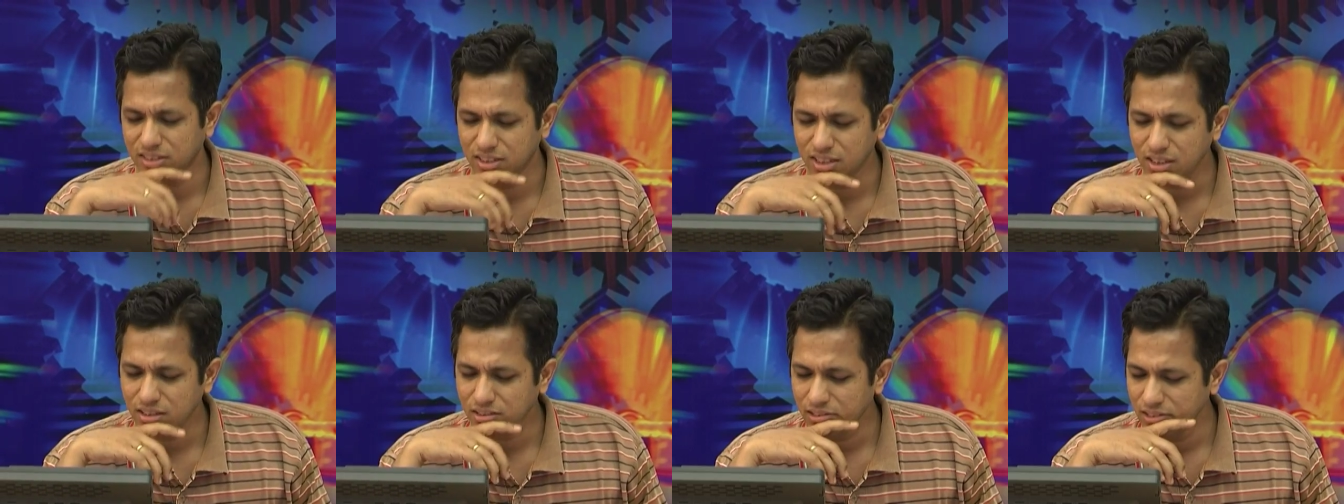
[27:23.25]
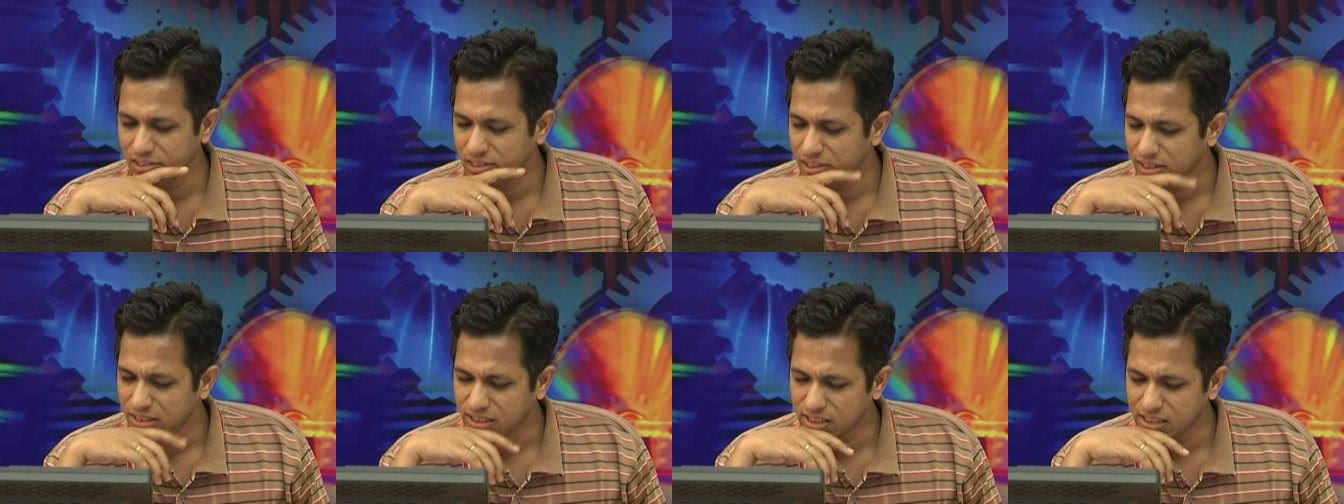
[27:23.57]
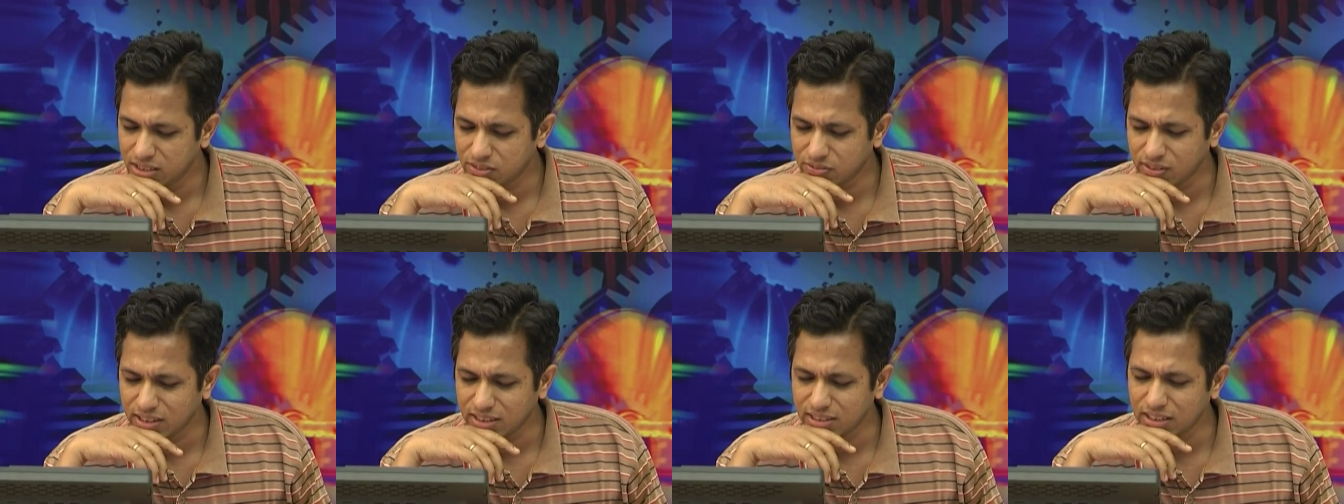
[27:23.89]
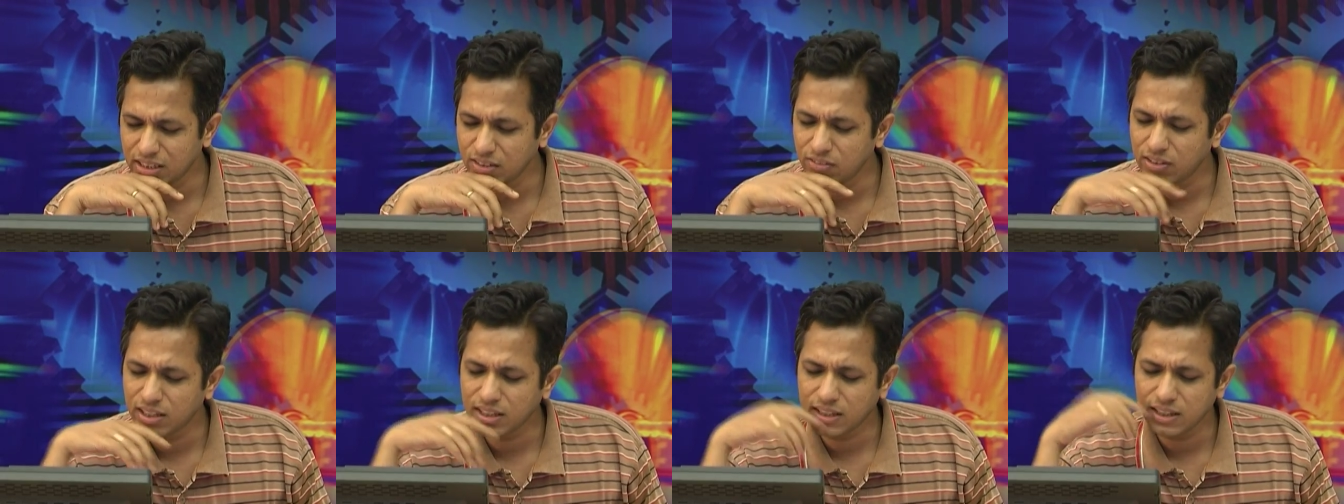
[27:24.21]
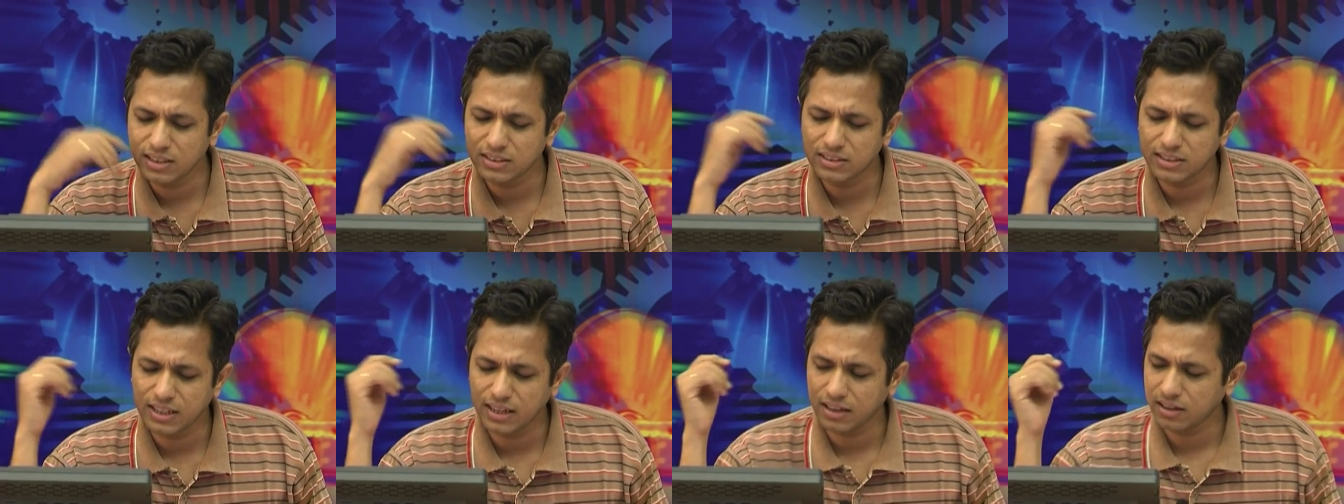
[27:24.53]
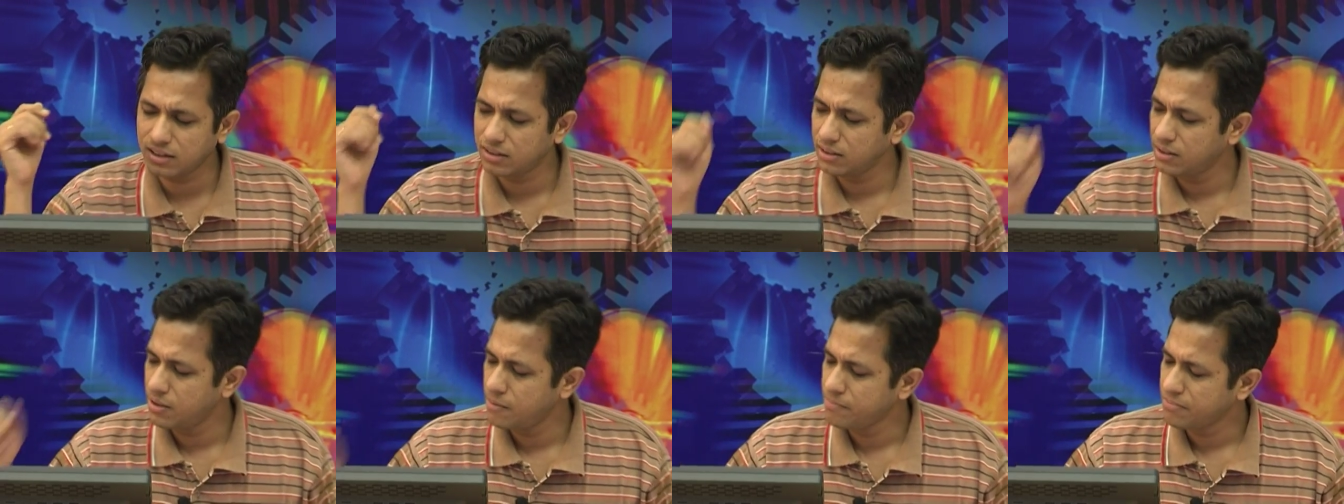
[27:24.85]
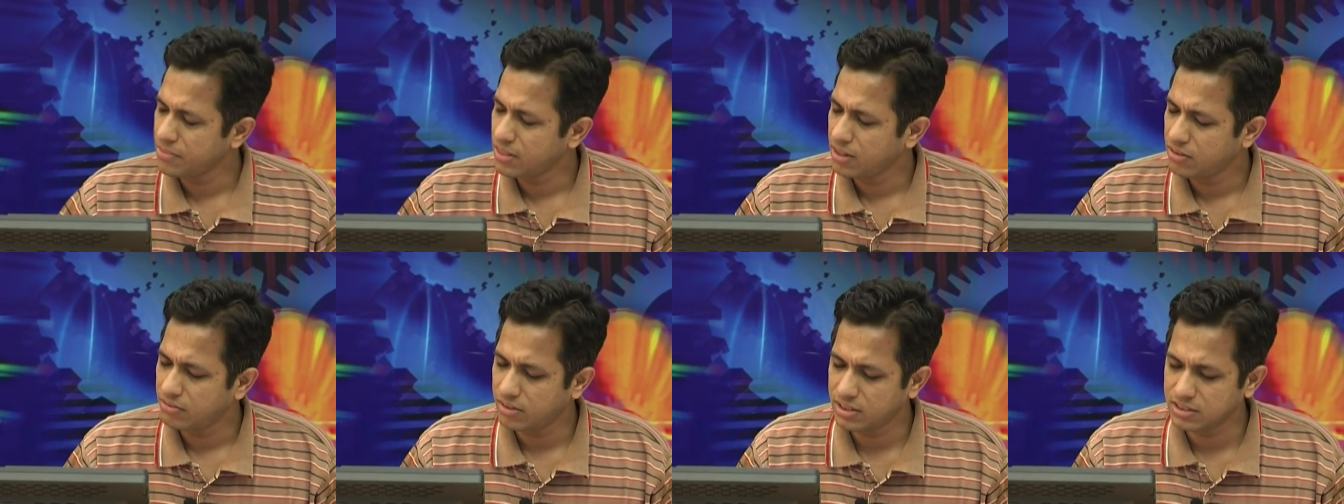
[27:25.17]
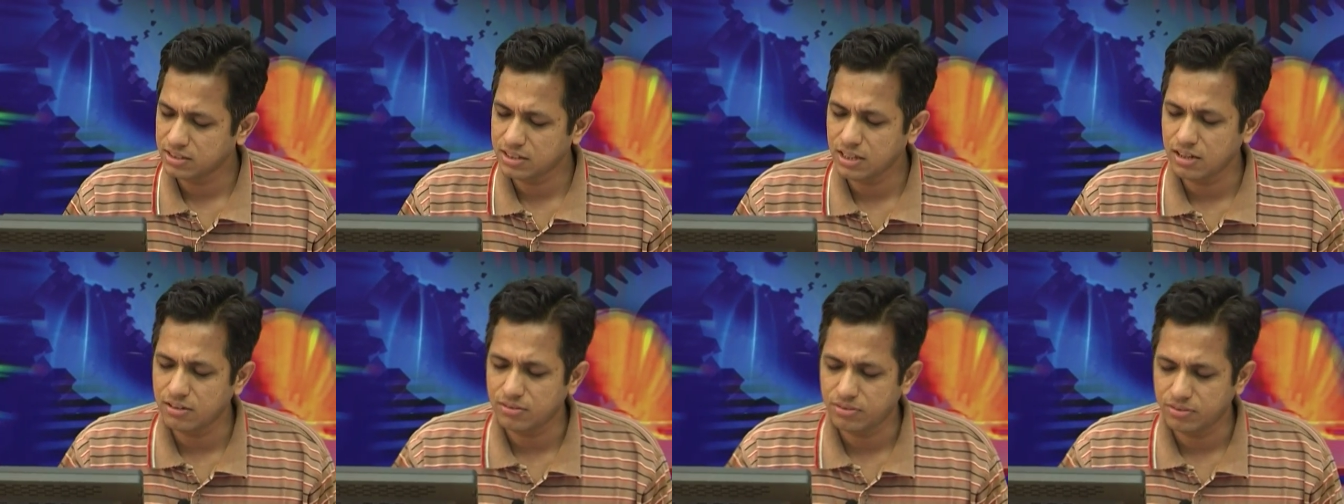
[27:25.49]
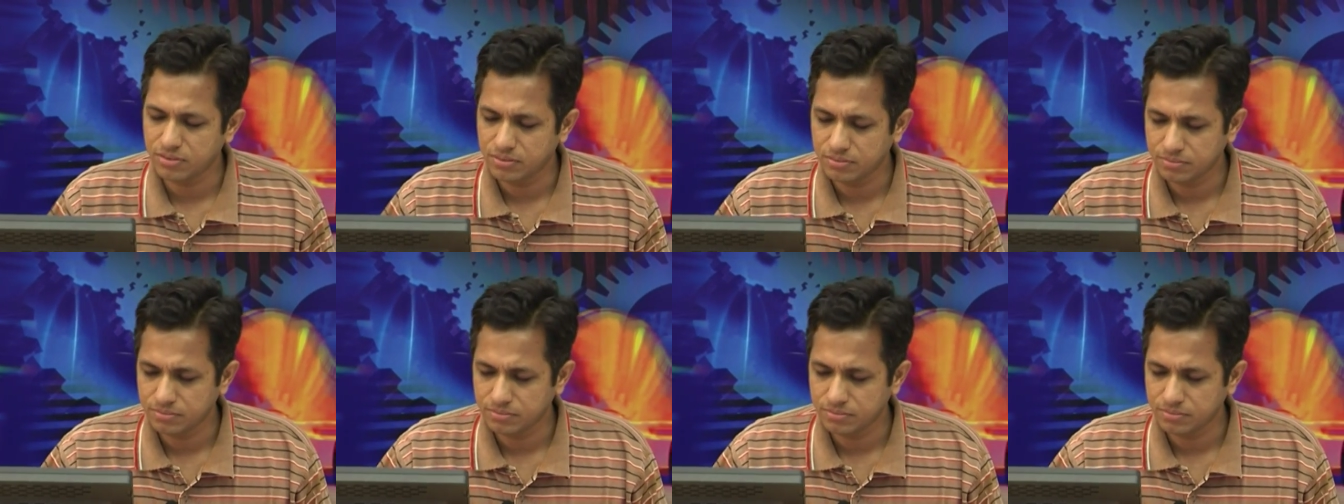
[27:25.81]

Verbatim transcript: Yeah, this is one thing one can check oneself.